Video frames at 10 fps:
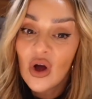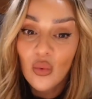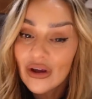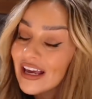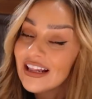
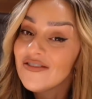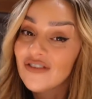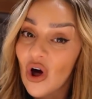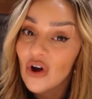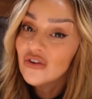weekly
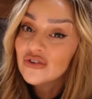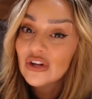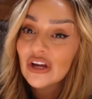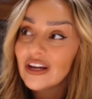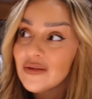
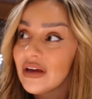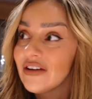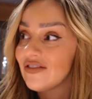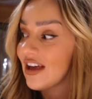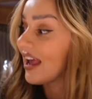vlogs are gonna be a
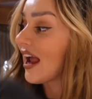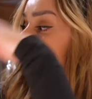thing,